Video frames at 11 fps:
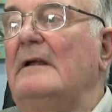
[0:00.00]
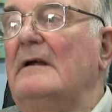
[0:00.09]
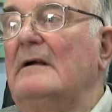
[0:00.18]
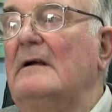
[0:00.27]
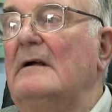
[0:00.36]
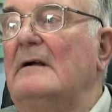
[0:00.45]
Yeah.
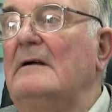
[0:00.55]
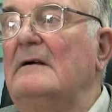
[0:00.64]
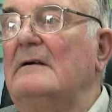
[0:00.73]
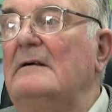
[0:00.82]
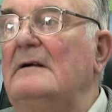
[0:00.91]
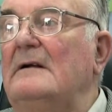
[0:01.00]

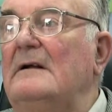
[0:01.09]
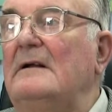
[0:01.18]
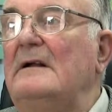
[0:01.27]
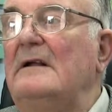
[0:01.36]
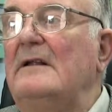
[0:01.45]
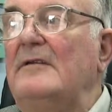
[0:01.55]

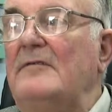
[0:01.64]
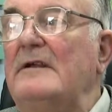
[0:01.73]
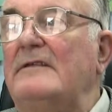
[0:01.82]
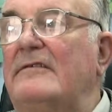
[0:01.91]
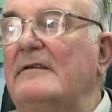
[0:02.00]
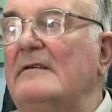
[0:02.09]
The
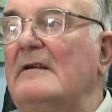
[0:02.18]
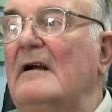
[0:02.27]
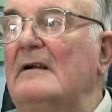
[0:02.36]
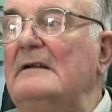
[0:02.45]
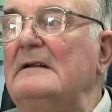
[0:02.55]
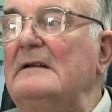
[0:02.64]
Vixen,
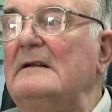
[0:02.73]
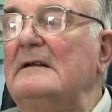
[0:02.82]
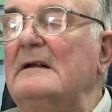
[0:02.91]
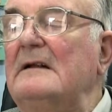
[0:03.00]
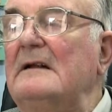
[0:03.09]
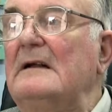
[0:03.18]

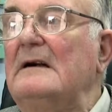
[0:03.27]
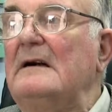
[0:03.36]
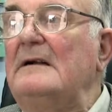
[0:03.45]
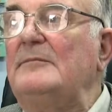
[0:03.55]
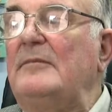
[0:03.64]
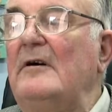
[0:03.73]
I
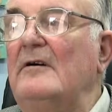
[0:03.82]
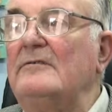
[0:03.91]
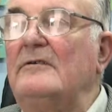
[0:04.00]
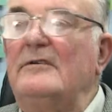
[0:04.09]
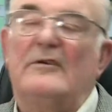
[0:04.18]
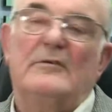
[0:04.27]
had part
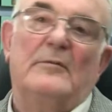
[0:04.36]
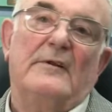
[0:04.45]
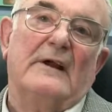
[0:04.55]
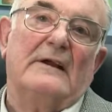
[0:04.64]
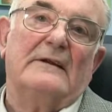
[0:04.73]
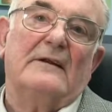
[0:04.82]
to do with
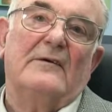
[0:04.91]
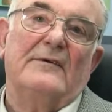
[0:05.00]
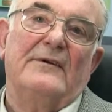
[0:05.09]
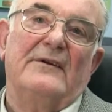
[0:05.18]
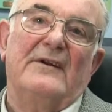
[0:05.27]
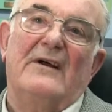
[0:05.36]
that
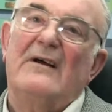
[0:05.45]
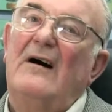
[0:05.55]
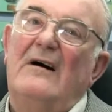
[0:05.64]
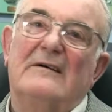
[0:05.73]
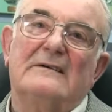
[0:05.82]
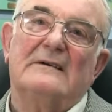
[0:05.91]
on
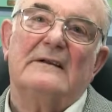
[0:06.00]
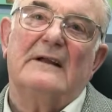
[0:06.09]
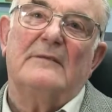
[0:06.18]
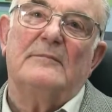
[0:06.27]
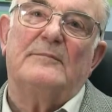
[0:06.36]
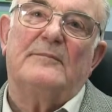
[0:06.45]
hardly,
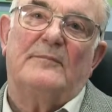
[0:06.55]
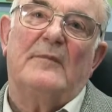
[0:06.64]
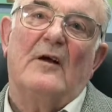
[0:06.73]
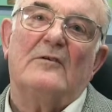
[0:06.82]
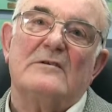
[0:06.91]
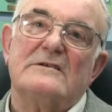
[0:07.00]

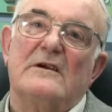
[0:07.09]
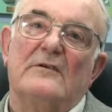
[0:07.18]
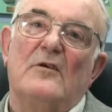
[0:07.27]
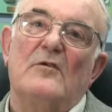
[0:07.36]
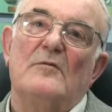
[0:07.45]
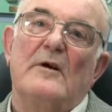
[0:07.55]
because I
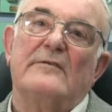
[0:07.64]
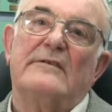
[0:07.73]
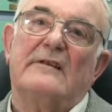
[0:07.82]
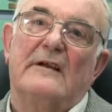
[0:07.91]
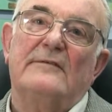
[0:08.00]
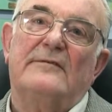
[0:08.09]
almost
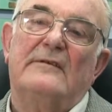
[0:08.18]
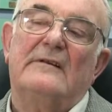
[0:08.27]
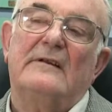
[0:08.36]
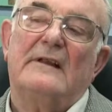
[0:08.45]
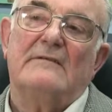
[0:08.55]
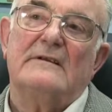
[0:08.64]

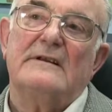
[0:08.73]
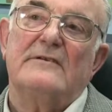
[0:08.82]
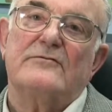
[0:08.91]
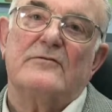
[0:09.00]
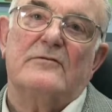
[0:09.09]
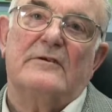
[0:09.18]
left. That was in
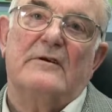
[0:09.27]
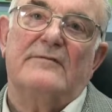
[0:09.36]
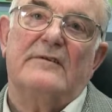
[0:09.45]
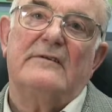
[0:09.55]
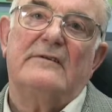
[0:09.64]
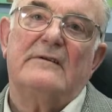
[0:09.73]
the drawing
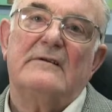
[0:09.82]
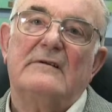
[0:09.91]
office.